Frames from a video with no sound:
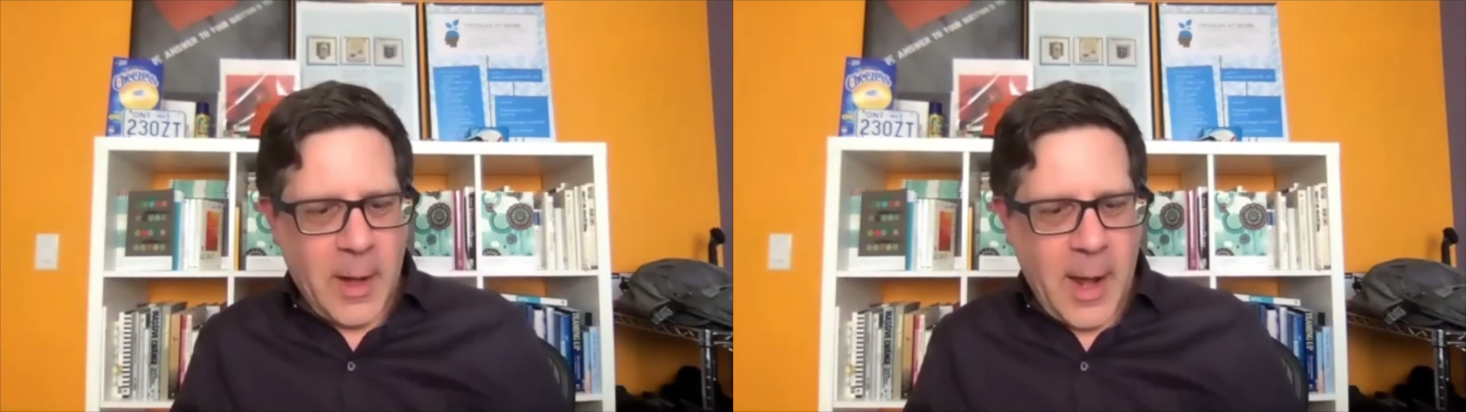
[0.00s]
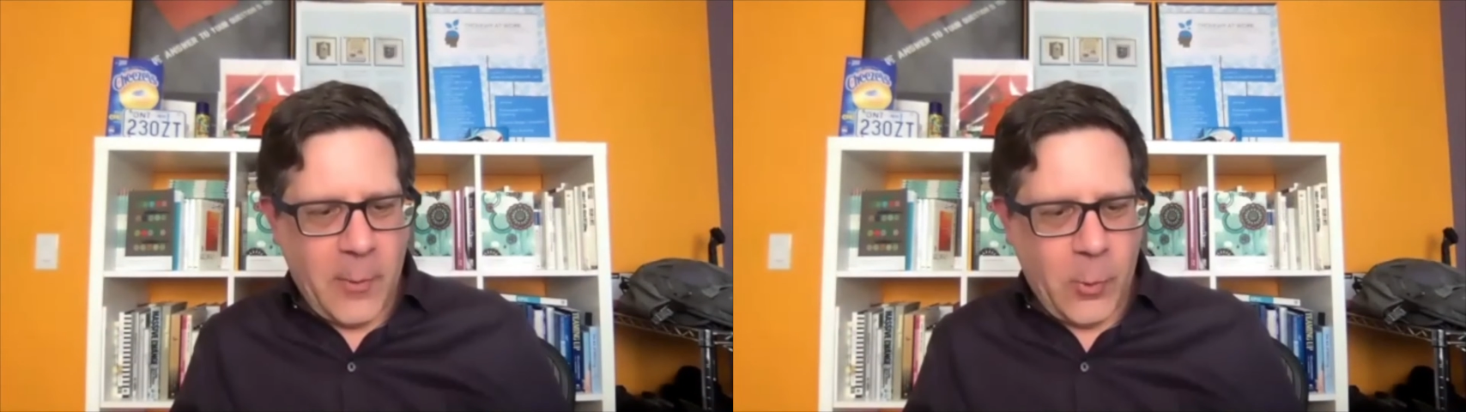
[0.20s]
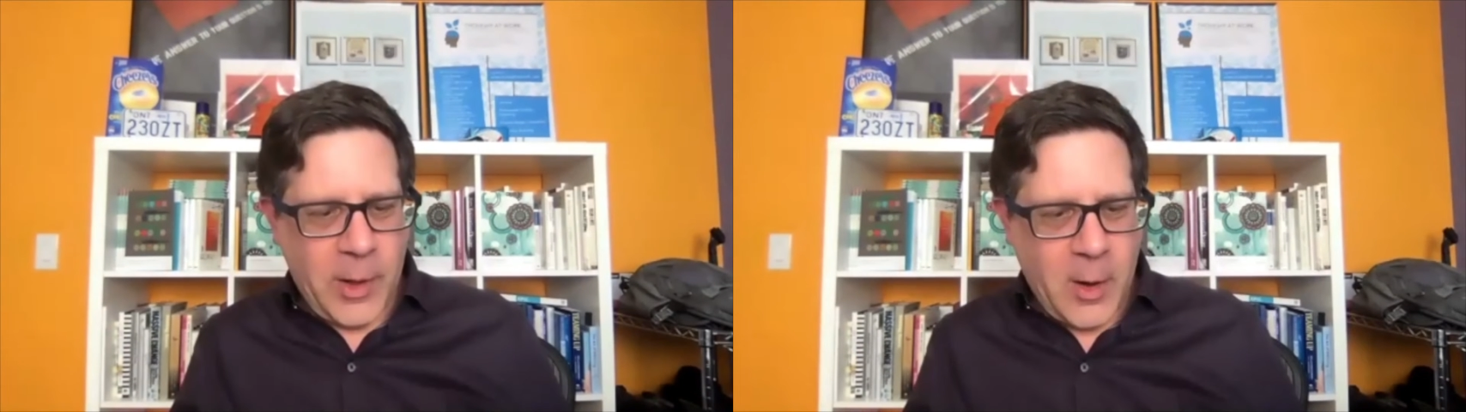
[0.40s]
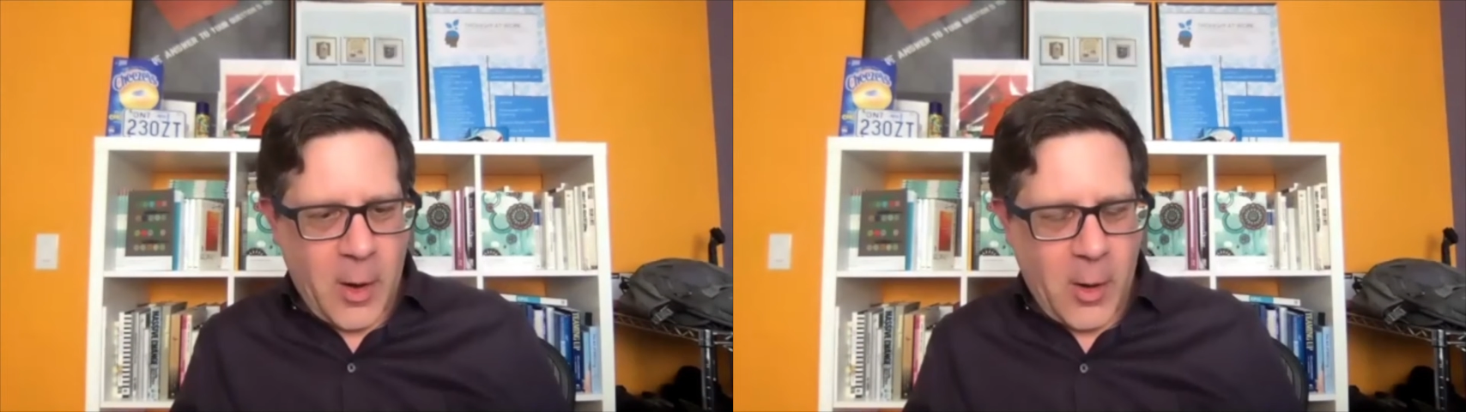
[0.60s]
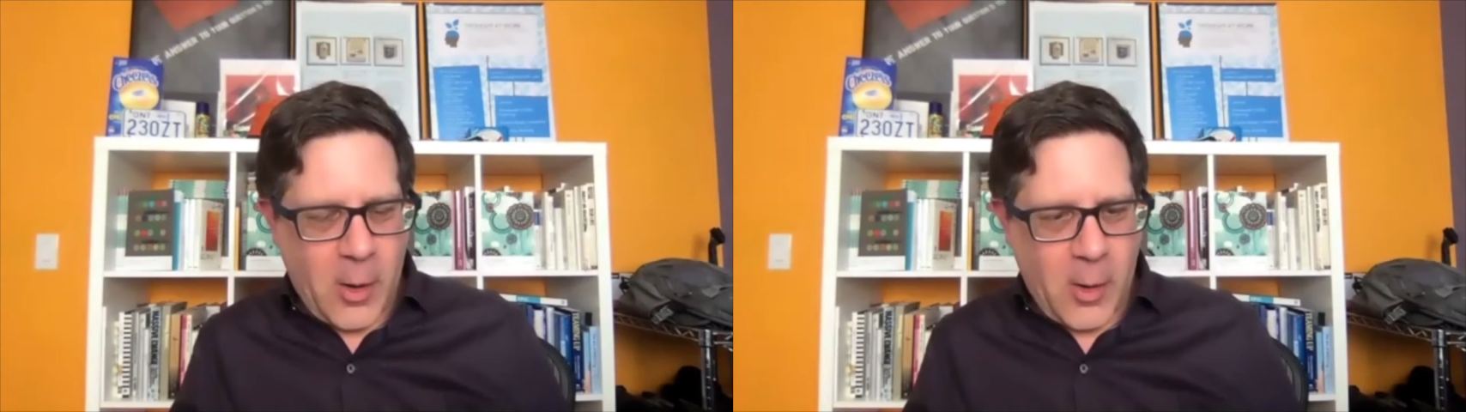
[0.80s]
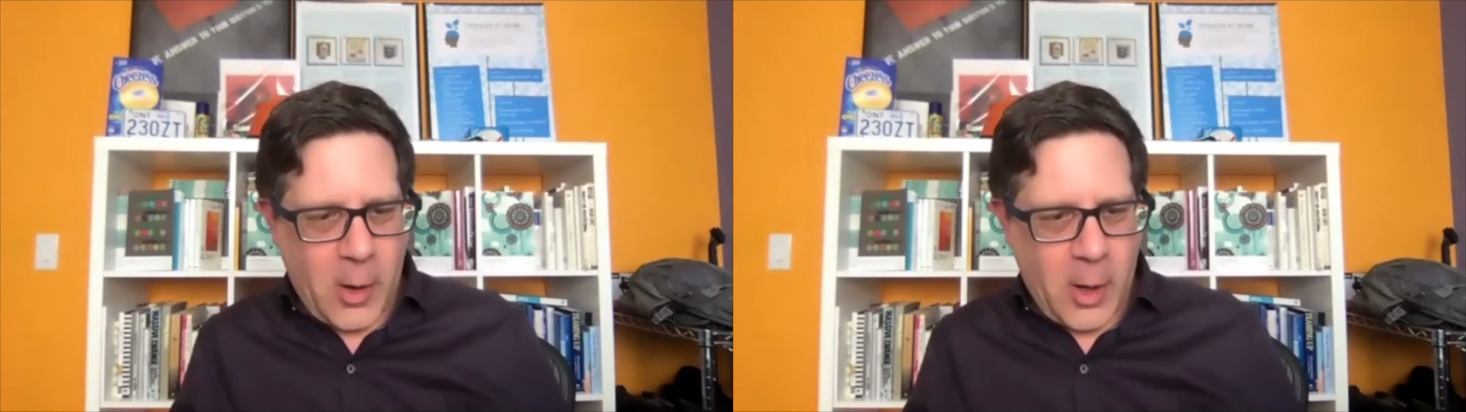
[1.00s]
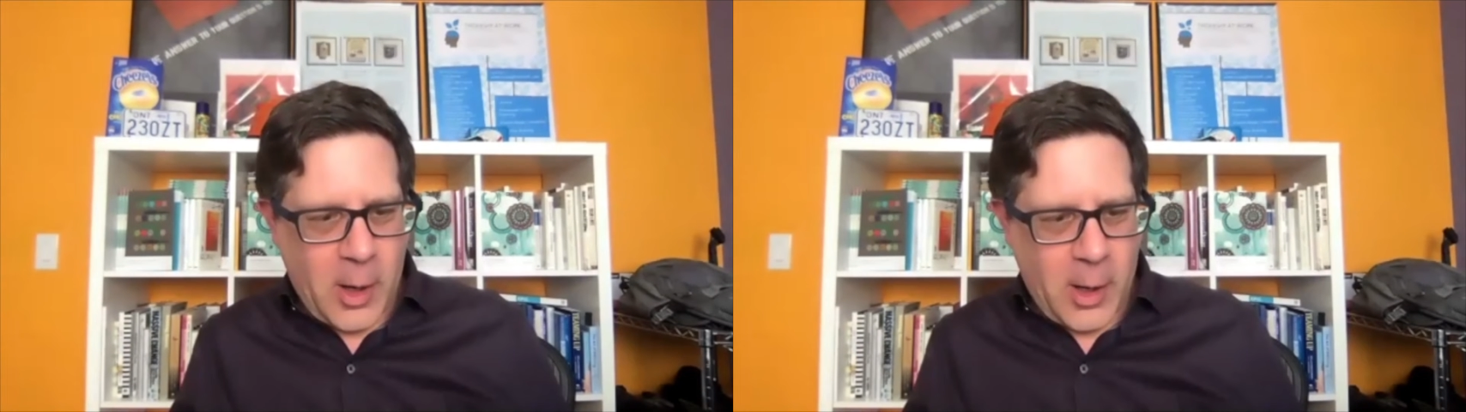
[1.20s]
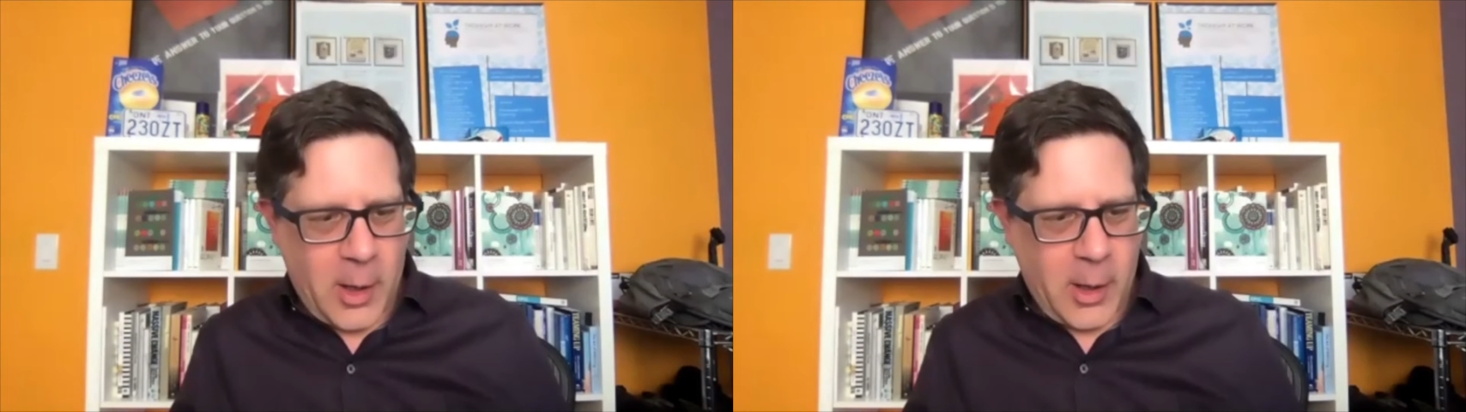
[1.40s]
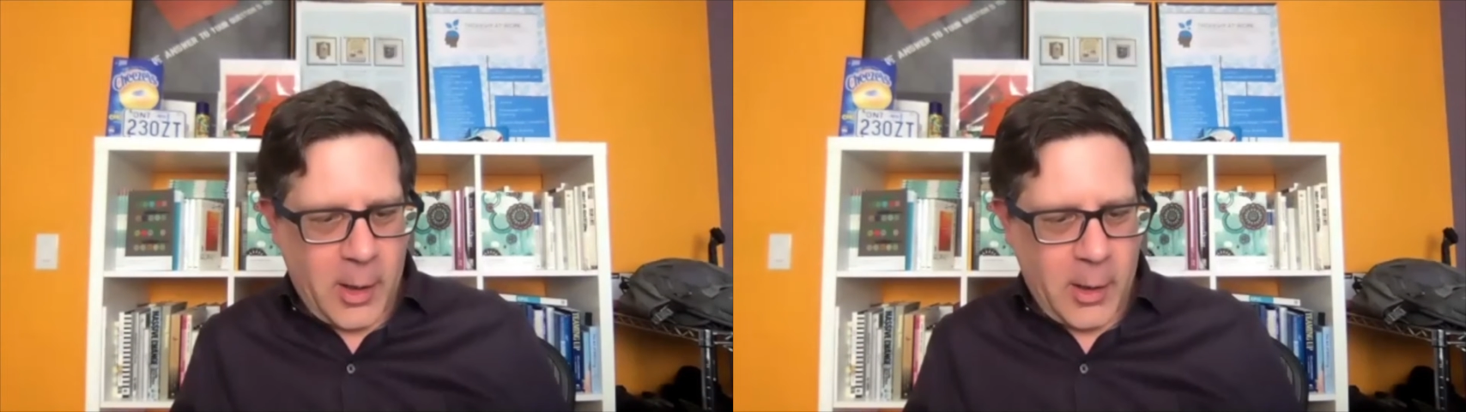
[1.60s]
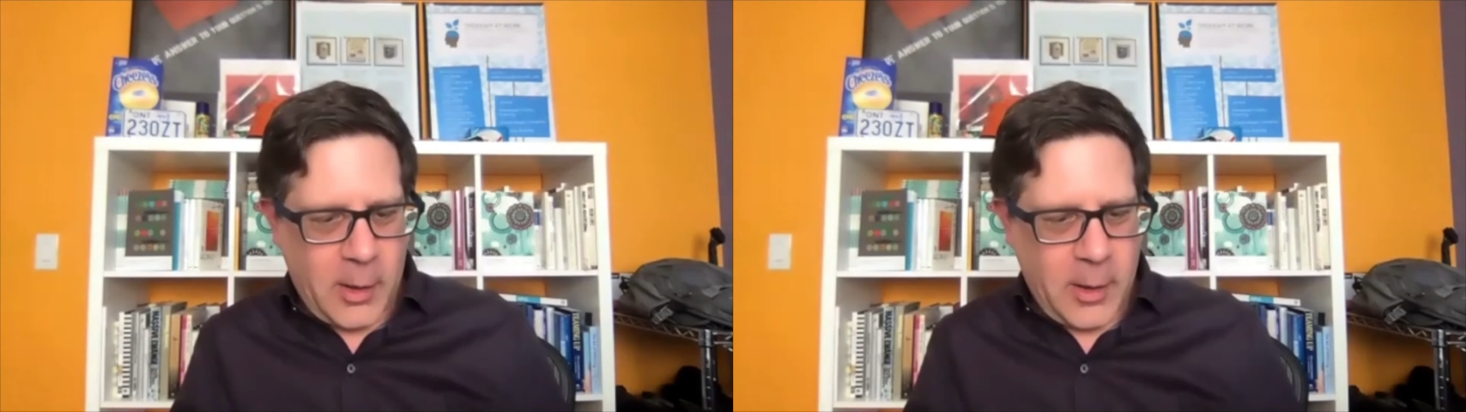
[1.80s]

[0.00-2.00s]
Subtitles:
And we are,